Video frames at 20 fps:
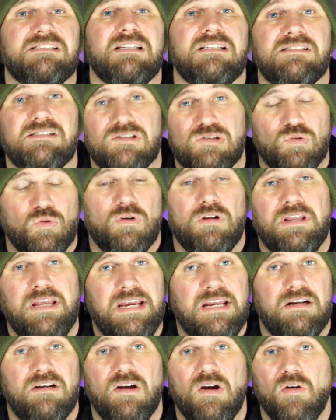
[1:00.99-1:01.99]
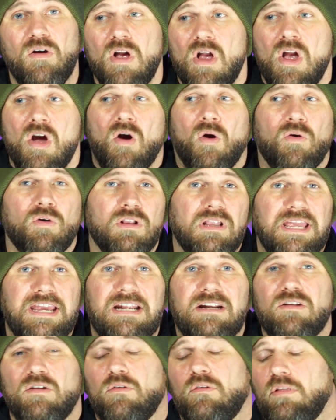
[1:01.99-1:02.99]
sense is Orlando.
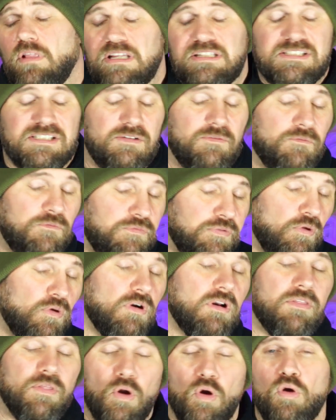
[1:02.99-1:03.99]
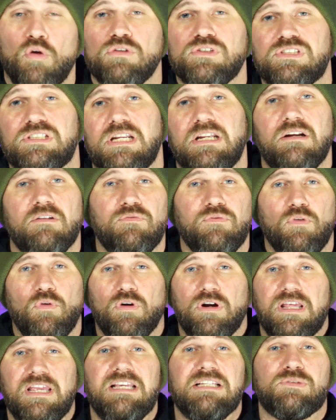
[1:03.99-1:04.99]
Listen, Florida, the whole state of
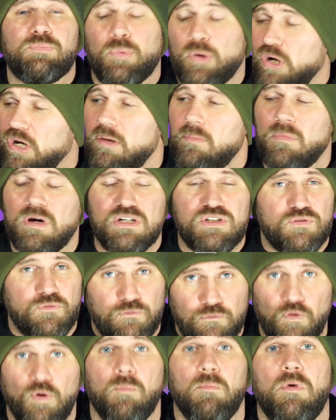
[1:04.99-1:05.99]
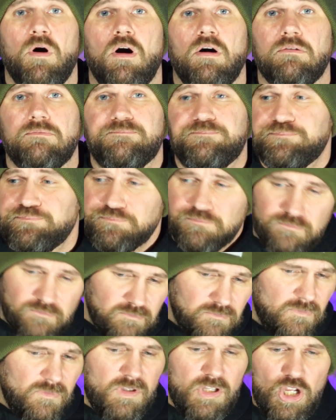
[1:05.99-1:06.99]
Florida is pretty much football.
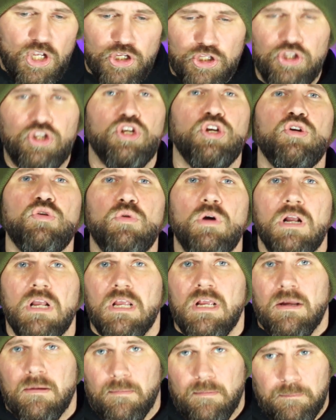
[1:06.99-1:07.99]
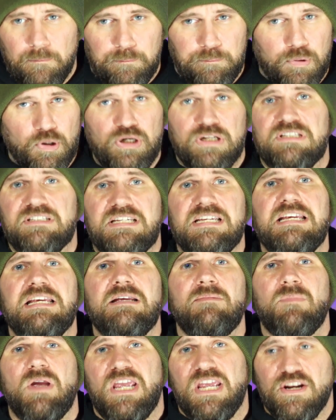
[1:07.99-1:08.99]
You put a
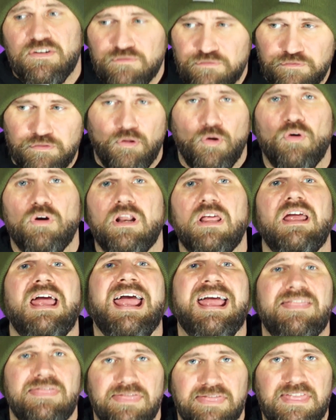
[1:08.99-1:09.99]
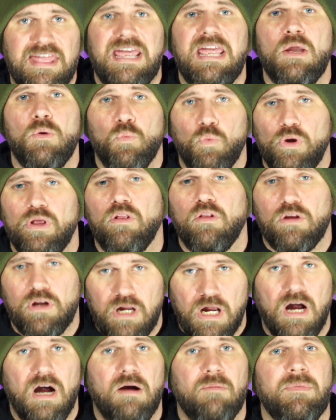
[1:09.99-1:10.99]
team in Florida and they will
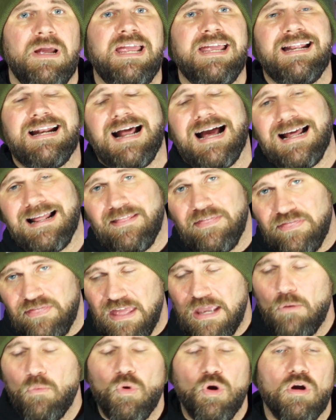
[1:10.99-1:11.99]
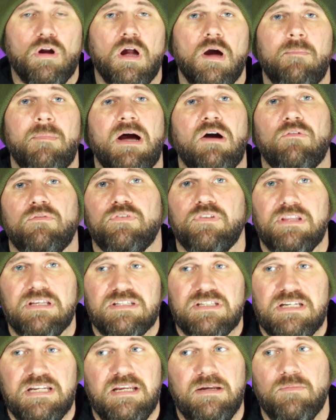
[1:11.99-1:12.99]
come. And they will come out for
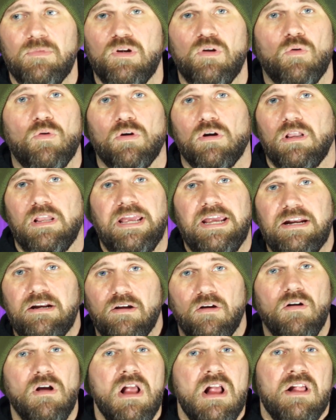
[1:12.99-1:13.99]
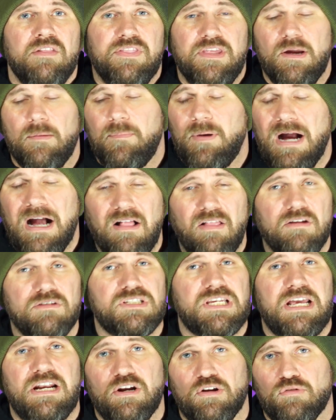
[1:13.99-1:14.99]
this team in Orlando. The
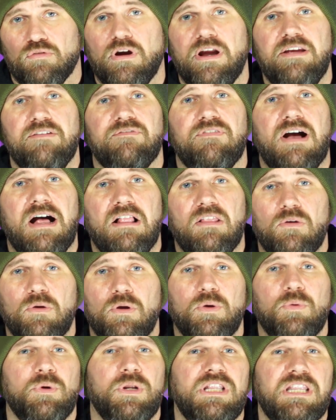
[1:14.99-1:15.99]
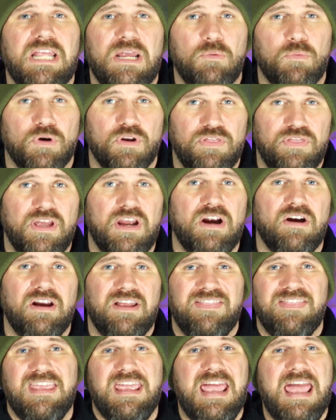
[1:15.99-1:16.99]
Apollos had a great following when they were there
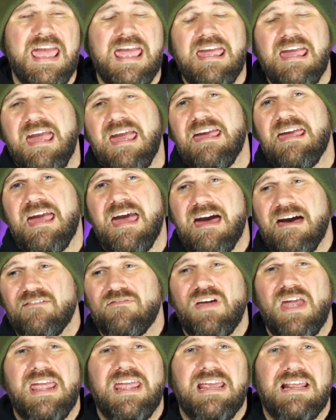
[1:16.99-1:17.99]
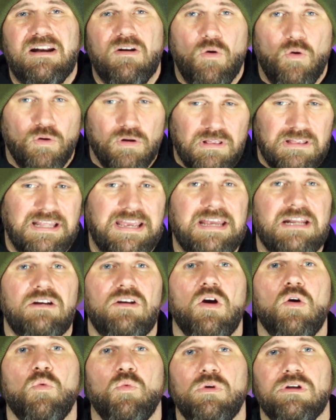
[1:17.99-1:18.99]
in the AAF, and
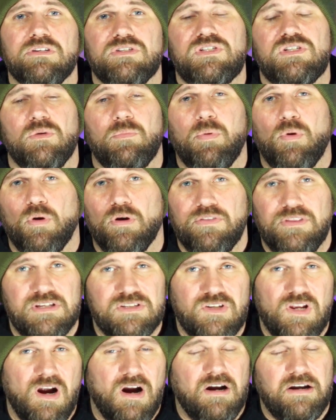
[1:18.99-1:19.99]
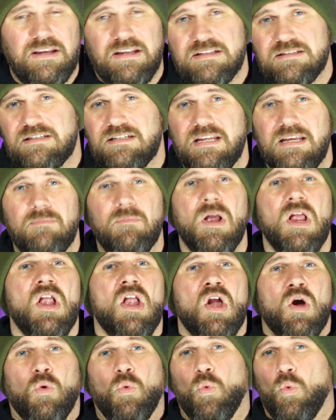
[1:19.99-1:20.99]
Orlando will support this Guardians team,
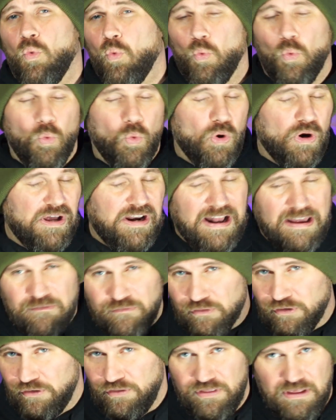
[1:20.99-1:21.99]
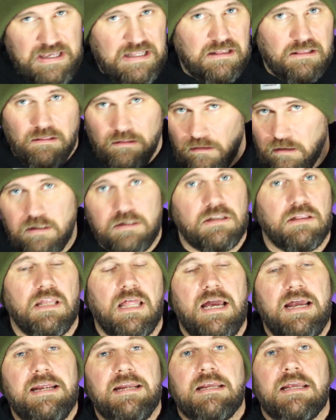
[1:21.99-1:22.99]
whatever they look
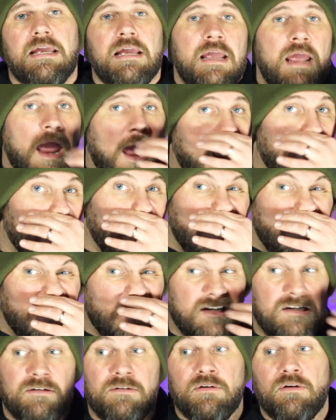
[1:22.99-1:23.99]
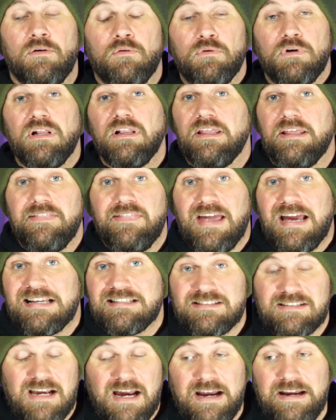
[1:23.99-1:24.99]
like. And really,
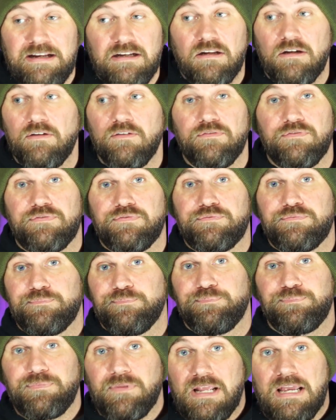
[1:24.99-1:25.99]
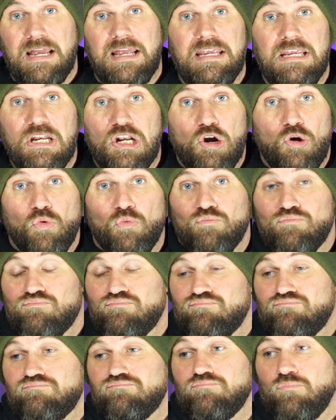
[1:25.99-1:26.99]
that's kind of, you know,
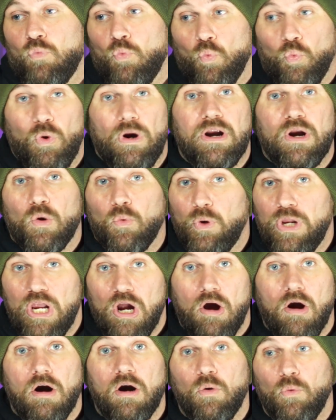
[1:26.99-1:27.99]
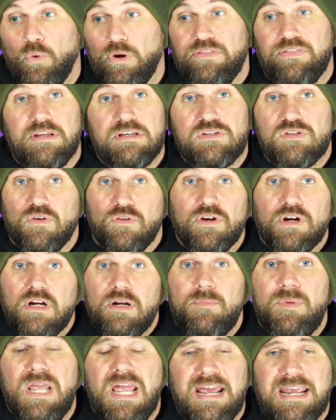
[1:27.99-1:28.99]
where we are with it. So they're
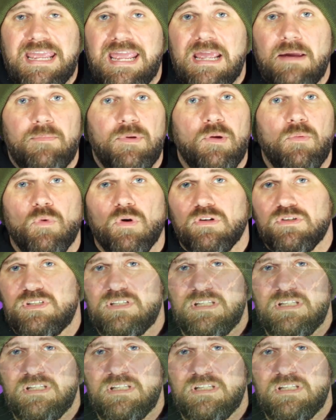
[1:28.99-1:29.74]
going to be at Camping World